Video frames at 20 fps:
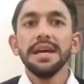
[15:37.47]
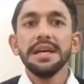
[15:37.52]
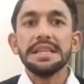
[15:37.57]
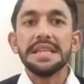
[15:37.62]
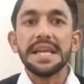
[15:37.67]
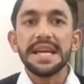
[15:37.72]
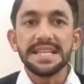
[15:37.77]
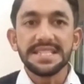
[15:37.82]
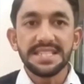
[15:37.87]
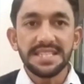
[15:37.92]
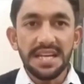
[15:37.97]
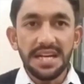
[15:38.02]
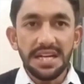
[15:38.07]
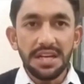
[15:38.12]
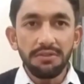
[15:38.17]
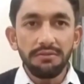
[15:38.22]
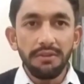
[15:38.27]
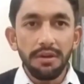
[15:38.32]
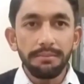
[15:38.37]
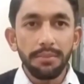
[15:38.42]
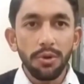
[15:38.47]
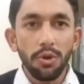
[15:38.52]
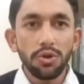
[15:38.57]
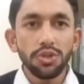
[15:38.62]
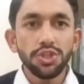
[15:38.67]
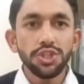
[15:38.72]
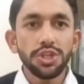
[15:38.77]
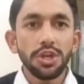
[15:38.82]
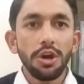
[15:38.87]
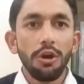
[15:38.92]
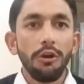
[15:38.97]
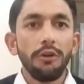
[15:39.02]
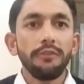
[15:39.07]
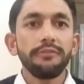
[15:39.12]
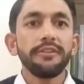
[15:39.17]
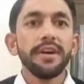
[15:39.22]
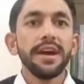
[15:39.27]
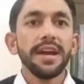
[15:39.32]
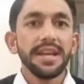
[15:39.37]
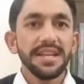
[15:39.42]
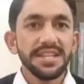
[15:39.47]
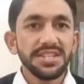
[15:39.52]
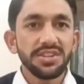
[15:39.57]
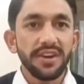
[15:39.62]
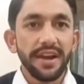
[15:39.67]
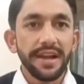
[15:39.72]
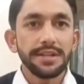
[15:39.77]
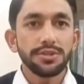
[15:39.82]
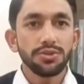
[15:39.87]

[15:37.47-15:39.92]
the assertive approach of Israel.